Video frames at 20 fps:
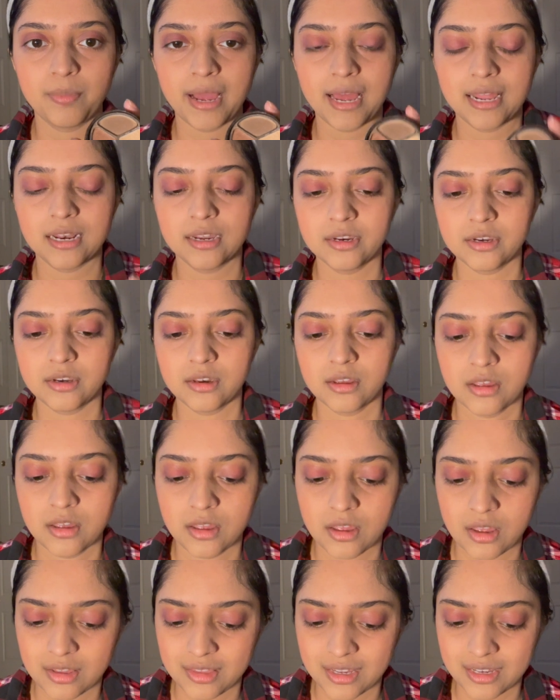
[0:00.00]
palette.
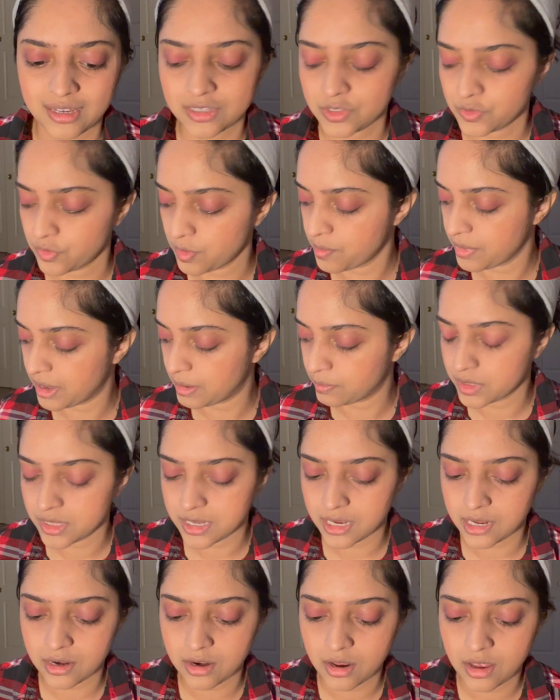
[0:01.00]
I think it's from
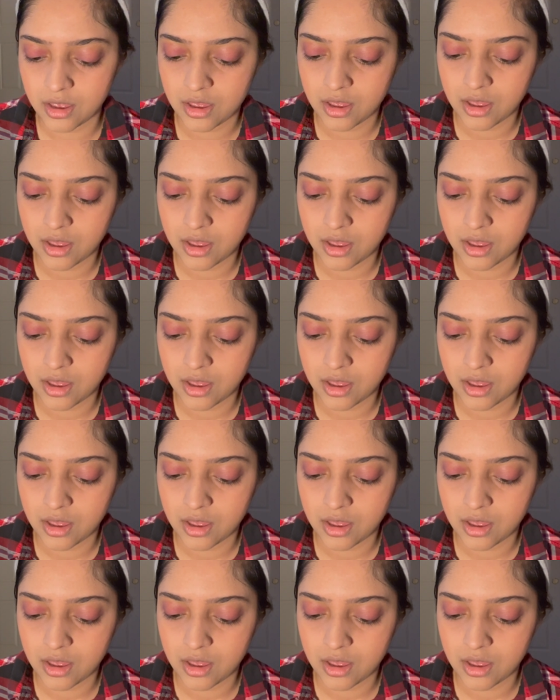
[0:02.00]
Maybelline.